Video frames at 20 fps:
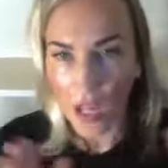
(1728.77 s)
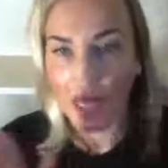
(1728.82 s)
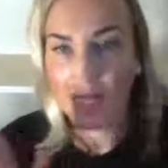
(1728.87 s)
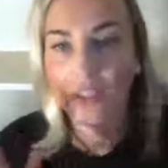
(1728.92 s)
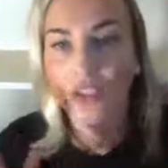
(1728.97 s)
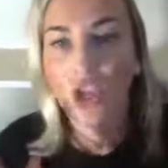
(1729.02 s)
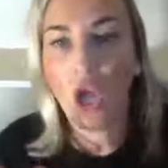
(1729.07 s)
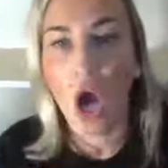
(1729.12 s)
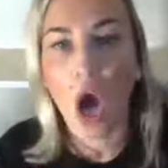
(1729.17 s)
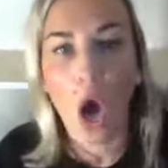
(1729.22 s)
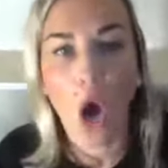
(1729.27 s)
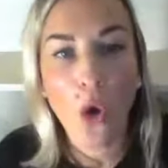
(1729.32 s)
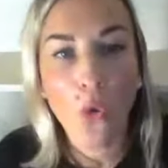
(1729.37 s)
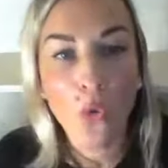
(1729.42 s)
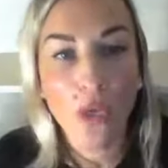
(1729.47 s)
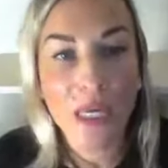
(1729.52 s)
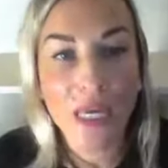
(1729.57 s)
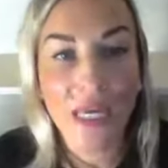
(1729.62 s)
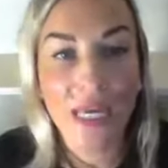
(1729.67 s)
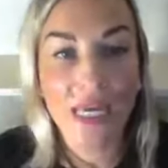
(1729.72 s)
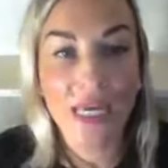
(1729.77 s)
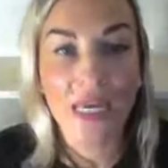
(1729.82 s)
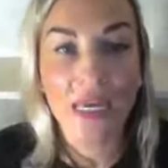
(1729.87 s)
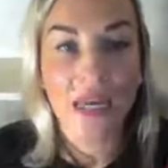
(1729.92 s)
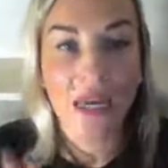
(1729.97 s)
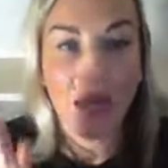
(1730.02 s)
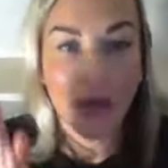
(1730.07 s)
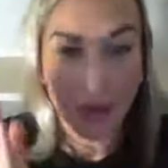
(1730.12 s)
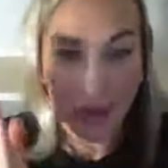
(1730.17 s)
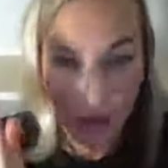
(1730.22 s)
It's
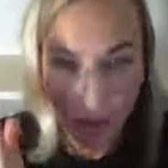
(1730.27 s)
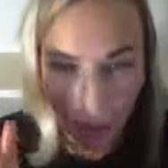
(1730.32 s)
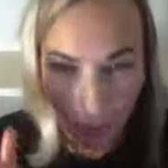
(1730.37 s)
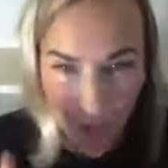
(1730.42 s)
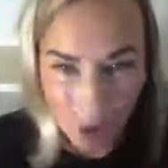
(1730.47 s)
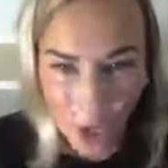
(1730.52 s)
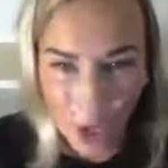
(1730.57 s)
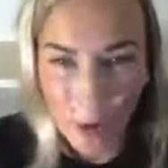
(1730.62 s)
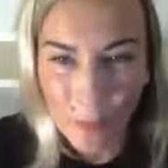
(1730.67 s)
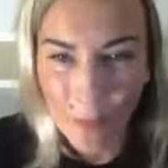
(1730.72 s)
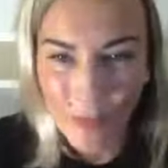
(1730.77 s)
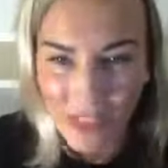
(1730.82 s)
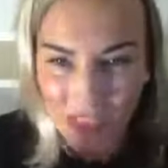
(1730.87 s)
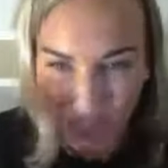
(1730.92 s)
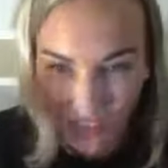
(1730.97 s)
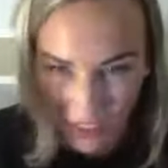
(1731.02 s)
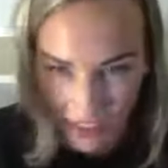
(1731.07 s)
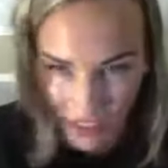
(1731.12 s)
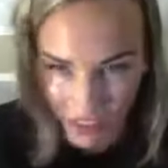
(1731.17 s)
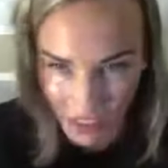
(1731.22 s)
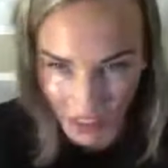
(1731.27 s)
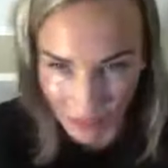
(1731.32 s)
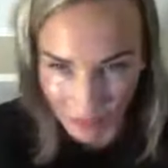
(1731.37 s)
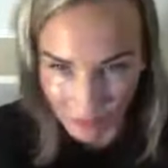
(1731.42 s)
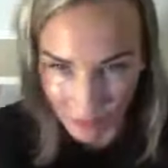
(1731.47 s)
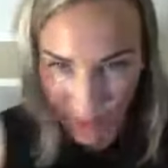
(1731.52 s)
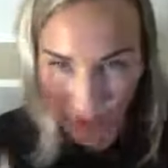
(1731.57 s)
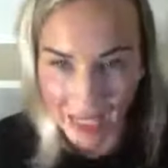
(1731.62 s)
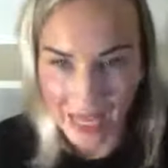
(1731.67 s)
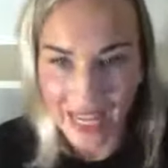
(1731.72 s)
only the purposes
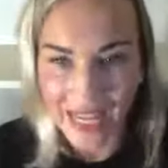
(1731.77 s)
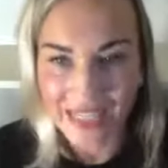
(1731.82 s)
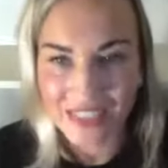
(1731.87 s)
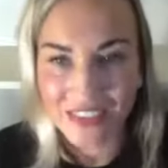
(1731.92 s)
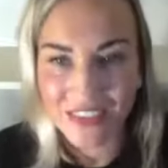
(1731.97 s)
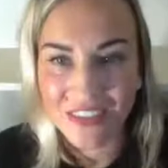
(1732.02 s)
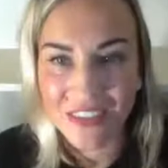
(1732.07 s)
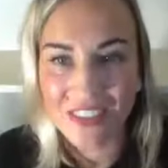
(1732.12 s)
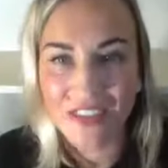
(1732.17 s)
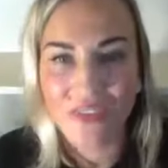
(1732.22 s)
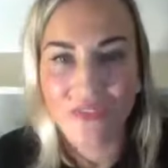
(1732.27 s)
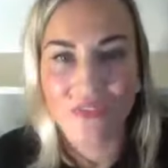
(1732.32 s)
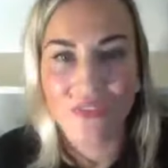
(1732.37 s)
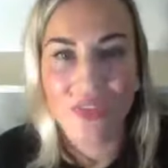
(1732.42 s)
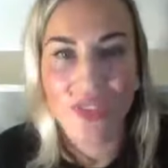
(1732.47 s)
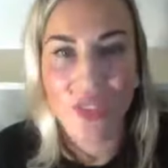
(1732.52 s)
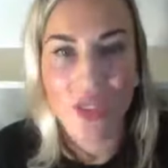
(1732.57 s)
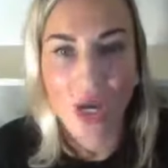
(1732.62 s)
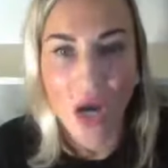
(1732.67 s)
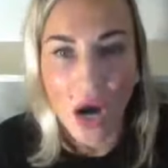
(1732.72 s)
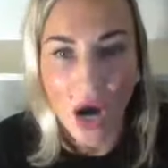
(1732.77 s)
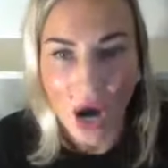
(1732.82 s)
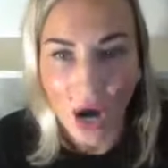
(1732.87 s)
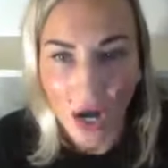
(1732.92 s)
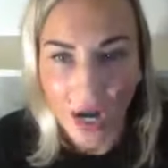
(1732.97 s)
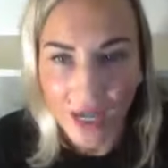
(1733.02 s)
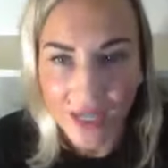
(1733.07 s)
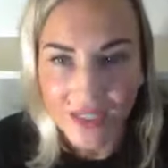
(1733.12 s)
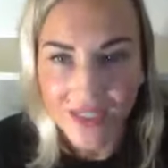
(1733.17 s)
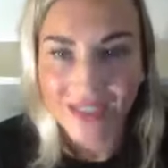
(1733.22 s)
and plans of
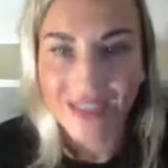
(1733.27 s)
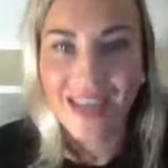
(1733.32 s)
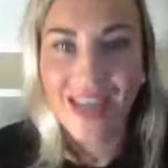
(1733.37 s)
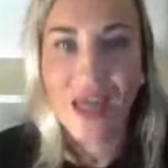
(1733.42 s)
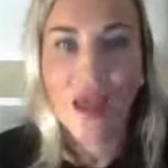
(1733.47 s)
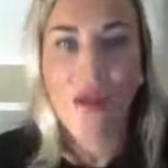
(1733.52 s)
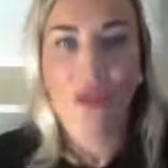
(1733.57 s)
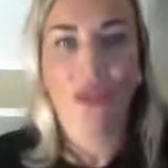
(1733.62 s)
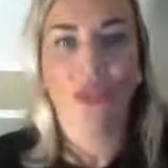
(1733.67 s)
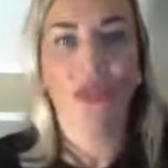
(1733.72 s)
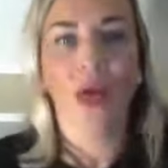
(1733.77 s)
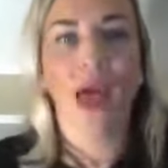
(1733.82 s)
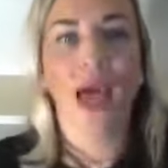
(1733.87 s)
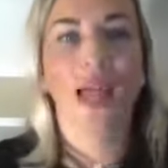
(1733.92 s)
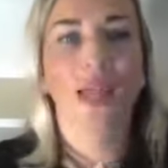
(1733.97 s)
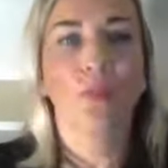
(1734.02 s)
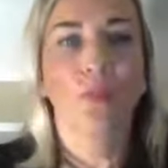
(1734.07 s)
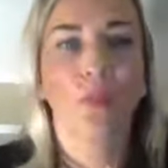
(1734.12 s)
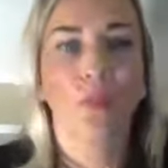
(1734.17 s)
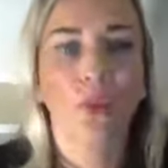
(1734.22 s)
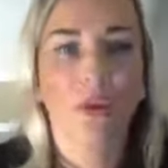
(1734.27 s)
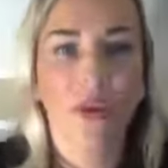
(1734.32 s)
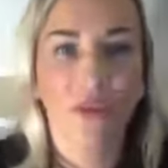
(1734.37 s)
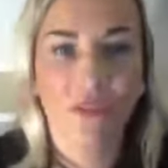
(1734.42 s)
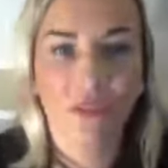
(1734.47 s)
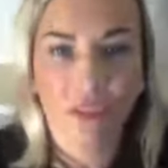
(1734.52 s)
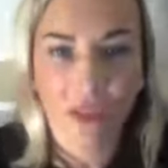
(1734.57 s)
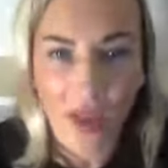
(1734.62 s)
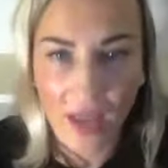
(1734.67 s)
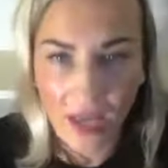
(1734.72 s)
God that
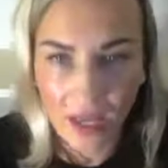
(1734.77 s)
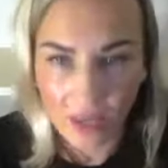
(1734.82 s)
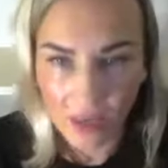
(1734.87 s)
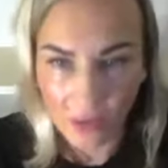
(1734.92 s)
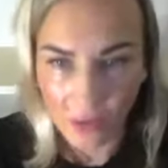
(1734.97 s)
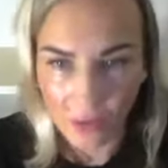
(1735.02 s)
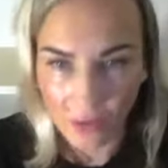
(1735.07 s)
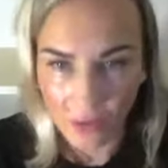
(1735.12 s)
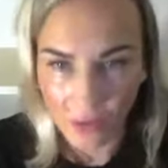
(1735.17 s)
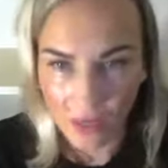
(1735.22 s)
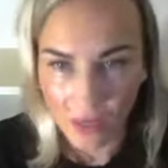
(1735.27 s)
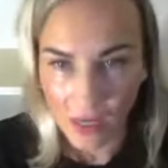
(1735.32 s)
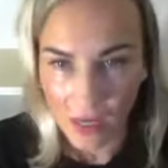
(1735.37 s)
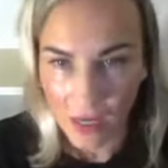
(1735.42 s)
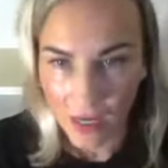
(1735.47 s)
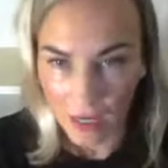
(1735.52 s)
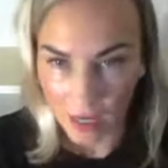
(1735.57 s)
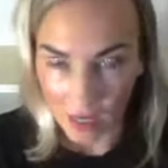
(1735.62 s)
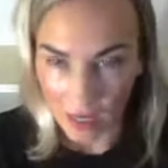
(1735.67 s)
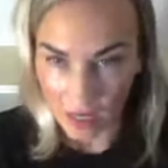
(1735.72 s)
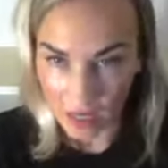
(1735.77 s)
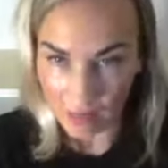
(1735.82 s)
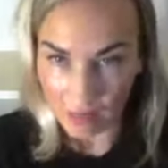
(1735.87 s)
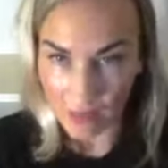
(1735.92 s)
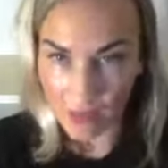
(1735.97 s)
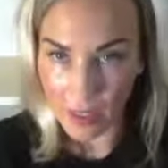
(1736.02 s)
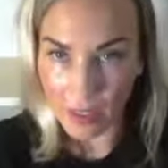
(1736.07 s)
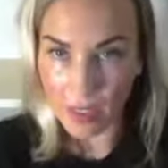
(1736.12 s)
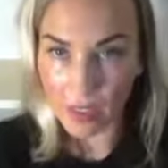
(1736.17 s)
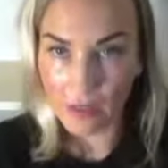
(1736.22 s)
prevail.
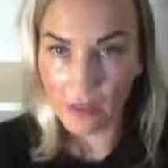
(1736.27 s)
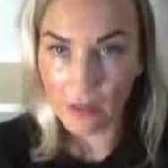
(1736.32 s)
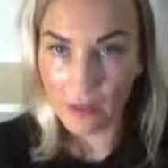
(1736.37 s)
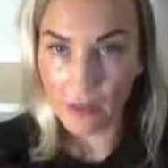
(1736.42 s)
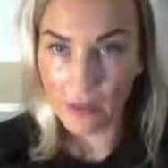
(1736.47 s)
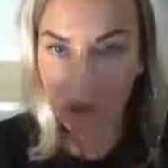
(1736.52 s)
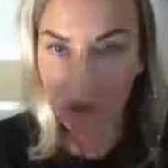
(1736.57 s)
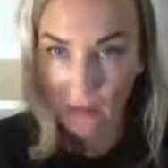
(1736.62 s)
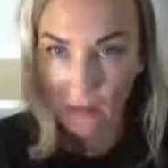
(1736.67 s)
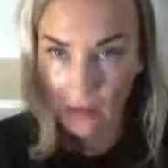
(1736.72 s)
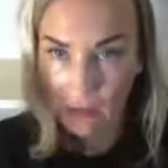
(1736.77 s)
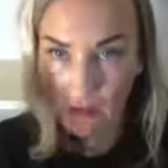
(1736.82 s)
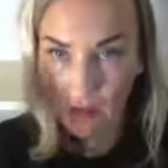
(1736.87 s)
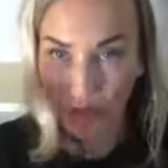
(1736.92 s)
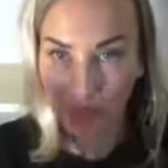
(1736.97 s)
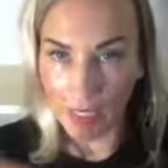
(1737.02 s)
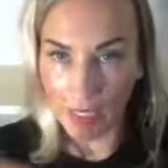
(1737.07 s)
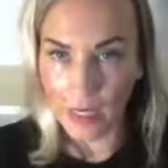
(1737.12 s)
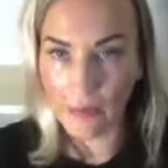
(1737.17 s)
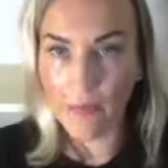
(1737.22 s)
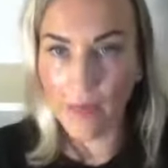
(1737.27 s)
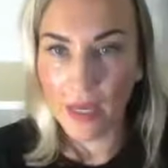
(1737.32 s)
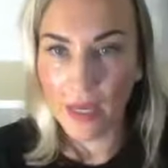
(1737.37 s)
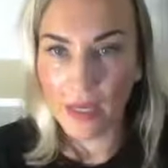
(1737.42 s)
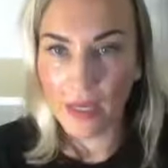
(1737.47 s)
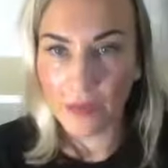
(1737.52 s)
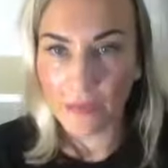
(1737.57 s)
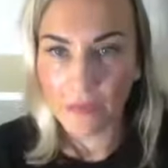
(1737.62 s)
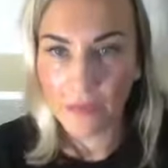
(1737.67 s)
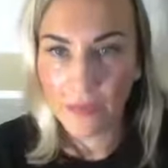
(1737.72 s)
Amen.
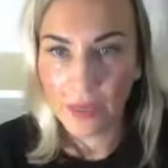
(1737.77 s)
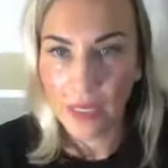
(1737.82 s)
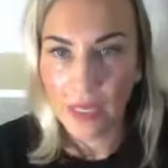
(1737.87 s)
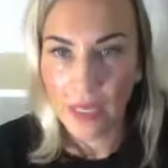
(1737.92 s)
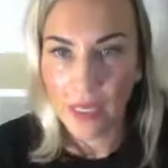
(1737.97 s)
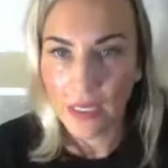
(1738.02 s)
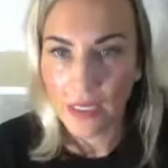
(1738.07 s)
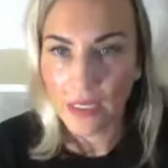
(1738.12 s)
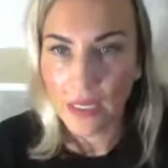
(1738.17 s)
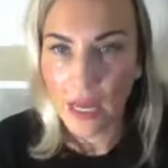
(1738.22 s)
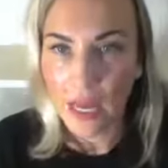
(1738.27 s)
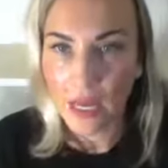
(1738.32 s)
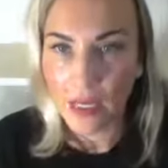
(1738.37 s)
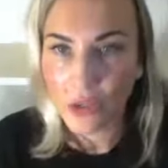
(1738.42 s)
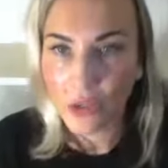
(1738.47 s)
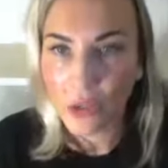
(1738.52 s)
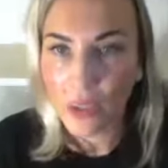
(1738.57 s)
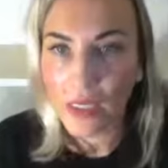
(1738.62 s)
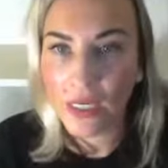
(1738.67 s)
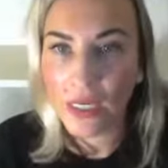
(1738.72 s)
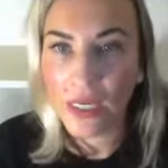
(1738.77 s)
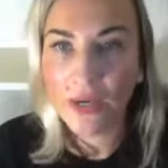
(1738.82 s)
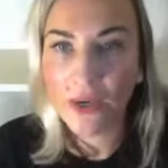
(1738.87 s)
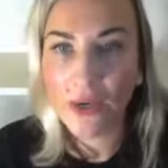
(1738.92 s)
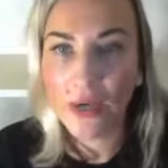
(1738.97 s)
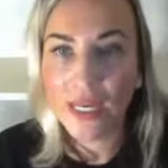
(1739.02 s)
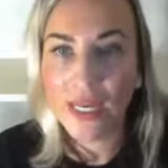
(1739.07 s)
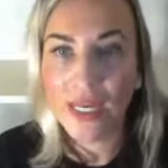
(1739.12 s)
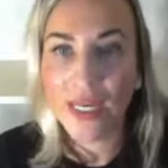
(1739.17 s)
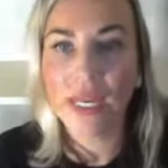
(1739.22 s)
Amen. Yeah, your
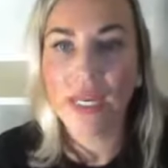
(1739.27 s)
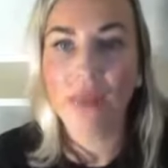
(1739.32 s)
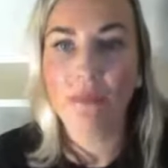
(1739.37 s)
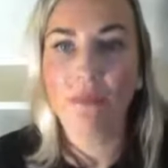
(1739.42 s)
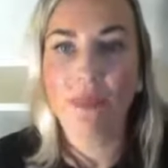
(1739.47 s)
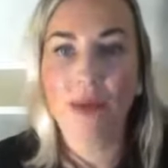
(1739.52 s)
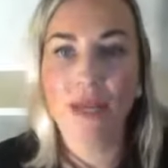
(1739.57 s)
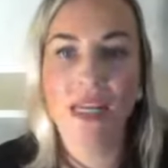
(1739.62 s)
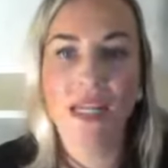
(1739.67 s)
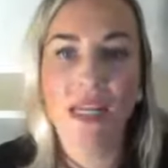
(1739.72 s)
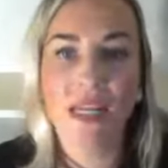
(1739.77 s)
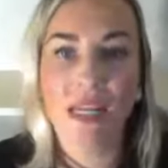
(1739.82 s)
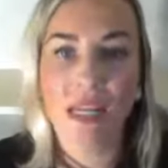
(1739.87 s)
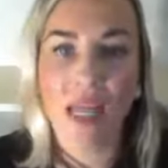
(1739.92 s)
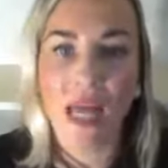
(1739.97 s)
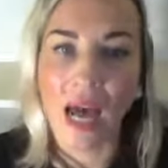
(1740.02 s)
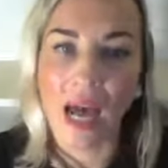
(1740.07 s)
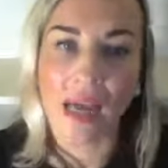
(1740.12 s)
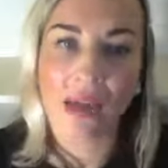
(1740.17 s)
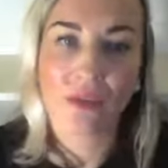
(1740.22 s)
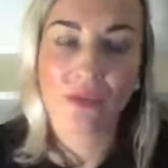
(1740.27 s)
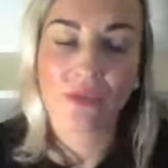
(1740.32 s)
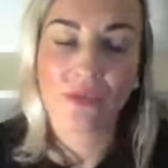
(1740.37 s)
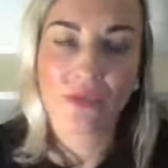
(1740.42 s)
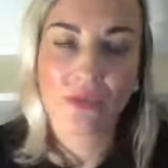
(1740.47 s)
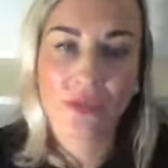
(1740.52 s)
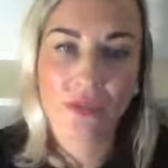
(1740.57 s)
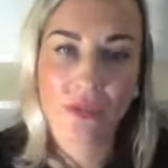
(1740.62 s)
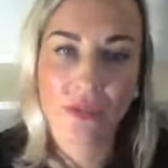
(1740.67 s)
little itty bitty life.